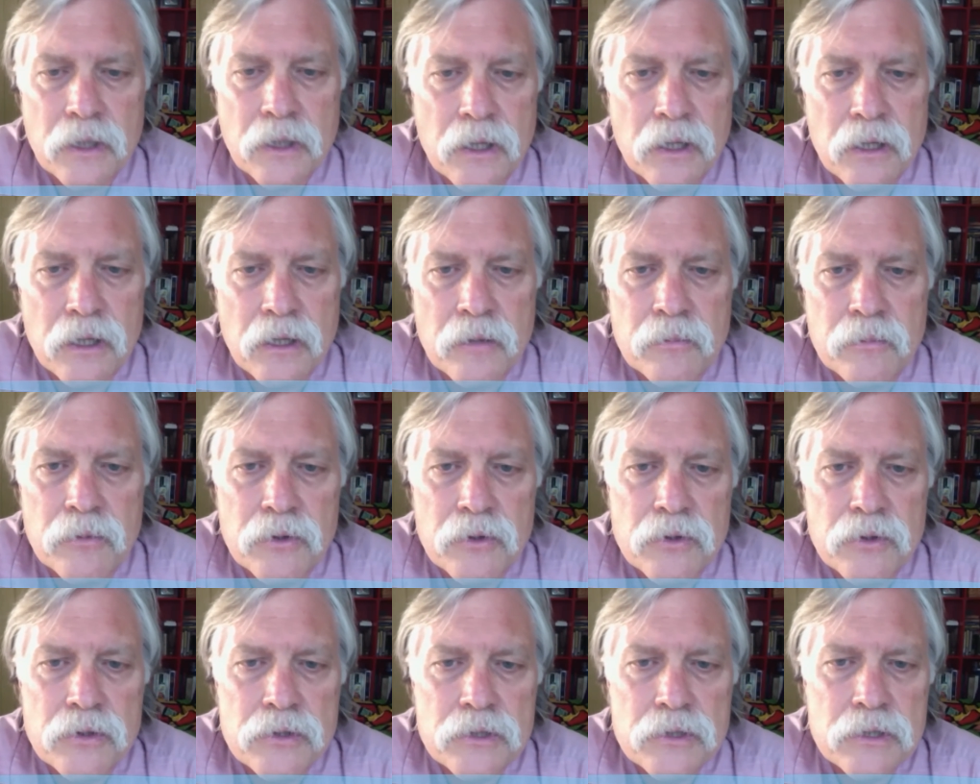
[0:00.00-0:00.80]
Our
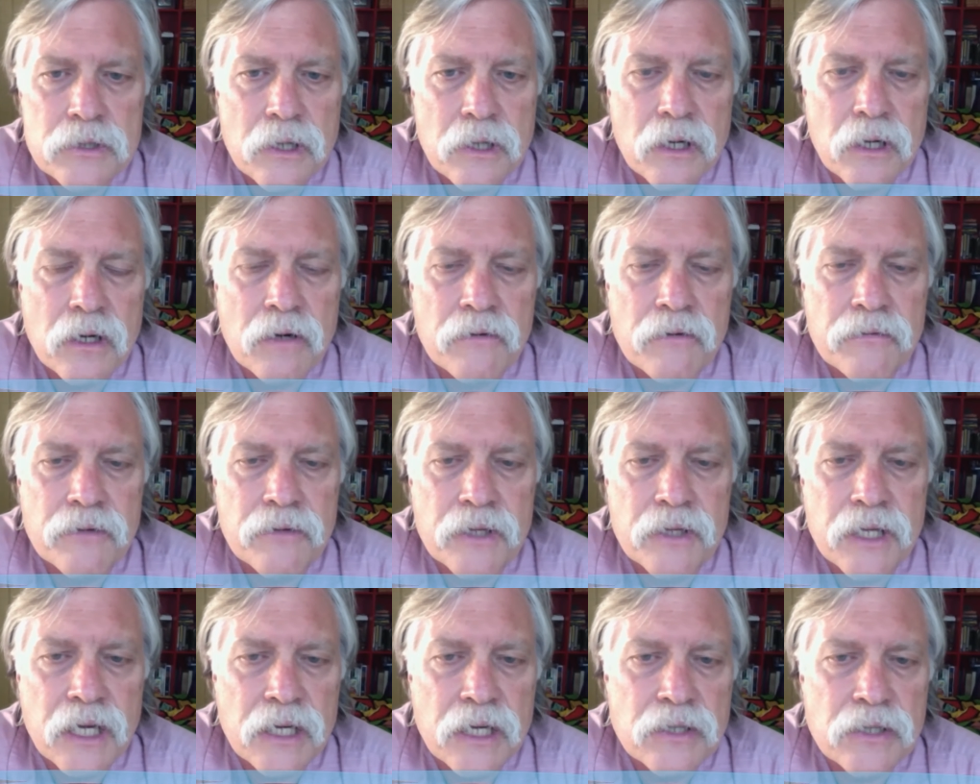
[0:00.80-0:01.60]
numbers of
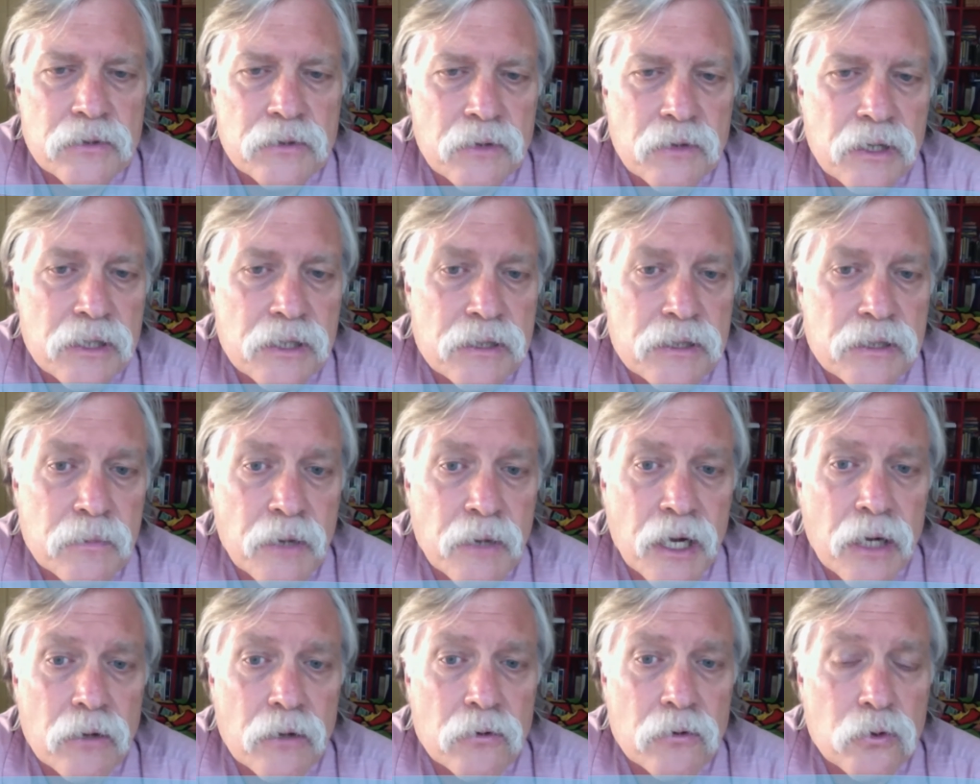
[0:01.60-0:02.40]
the case rates
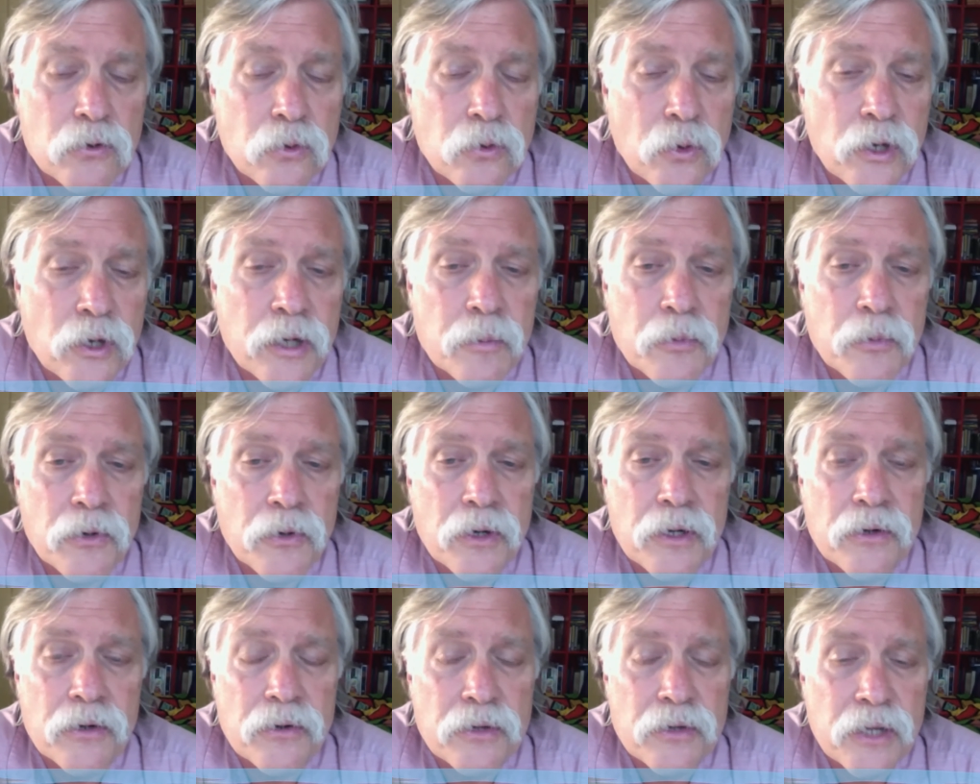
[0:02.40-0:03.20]
about 20 per
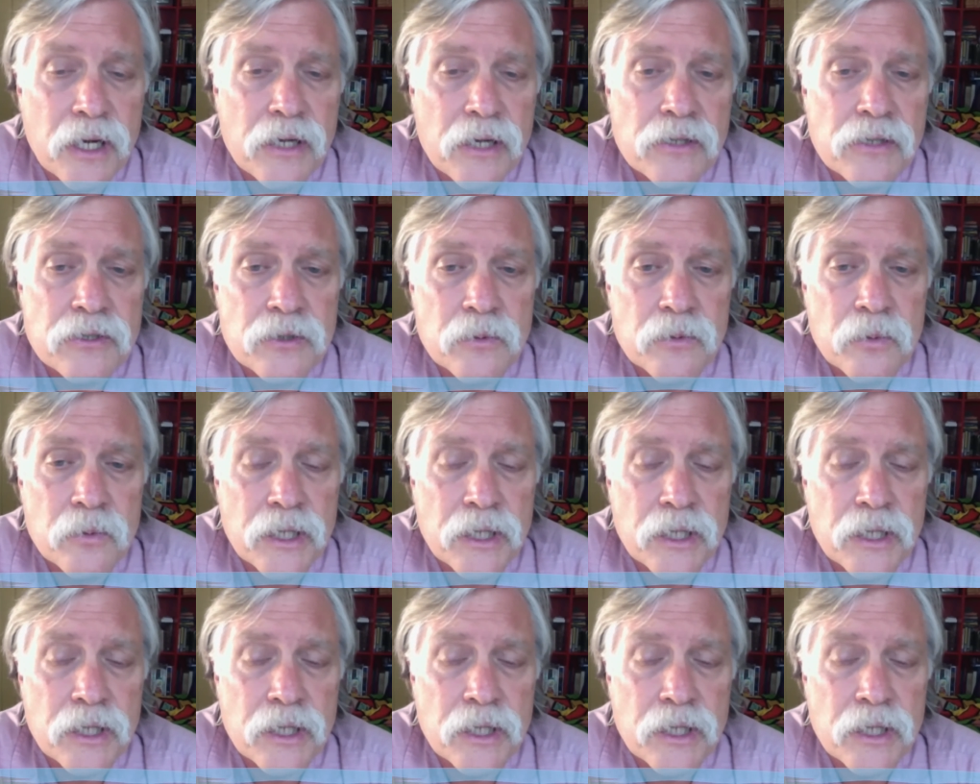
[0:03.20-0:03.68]
100,000.